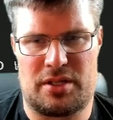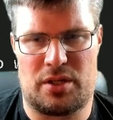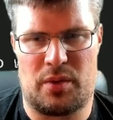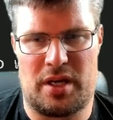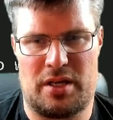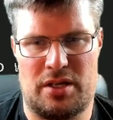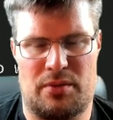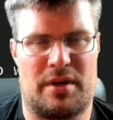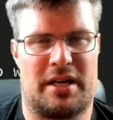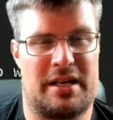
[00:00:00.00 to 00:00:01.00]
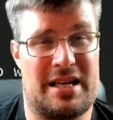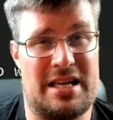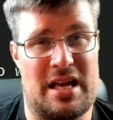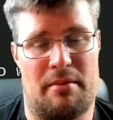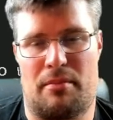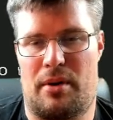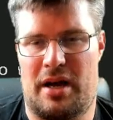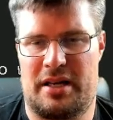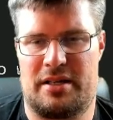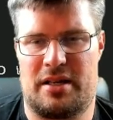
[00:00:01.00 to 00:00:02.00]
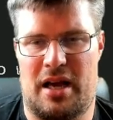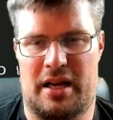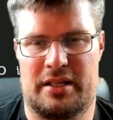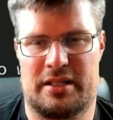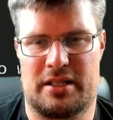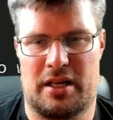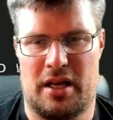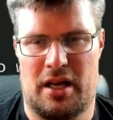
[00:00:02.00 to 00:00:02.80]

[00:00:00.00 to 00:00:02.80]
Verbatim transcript: so we run EM run, and